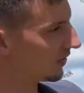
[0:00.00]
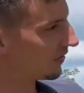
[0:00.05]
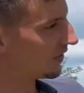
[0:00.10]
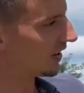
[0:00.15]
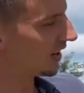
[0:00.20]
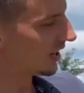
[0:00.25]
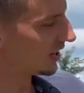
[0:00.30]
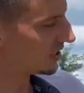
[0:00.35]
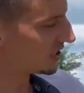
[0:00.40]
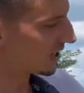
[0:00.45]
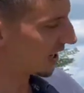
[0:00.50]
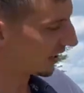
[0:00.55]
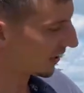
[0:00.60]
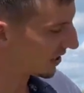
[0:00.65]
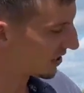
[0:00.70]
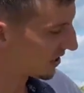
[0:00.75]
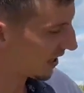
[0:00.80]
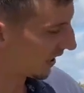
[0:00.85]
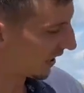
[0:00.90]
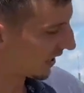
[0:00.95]
feed, check the
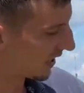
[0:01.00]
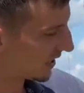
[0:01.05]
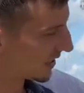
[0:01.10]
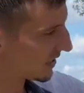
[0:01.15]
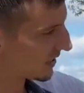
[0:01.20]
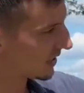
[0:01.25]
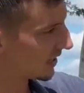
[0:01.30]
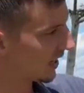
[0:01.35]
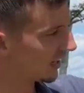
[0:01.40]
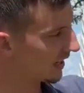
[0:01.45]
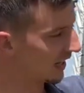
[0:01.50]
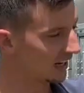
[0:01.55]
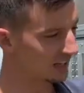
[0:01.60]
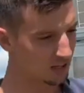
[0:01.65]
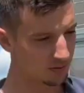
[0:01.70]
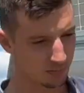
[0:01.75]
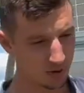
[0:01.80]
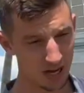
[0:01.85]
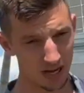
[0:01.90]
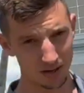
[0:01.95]
chickens, and then at the
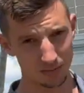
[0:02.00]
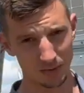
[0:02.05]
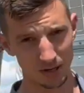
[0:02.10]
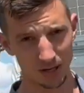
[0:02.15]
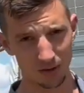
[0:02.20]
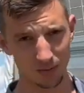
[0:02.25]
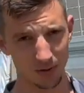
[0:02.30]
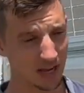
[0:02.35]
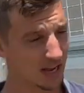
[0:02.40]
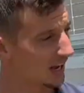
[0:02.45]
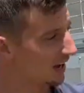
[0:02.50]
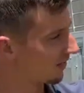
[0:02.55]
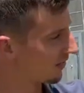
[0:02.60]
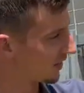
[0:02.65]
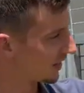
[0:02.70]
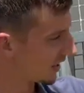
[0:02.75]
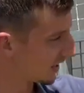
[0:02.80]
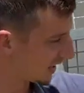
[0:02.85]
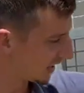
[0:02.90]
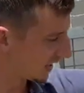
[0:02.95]
bottom here we have
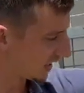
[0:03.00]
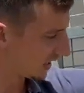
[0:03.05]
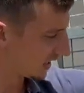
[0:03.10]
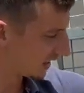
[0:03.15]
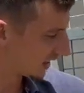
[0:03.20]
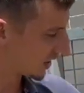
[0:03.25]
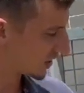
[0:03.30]
the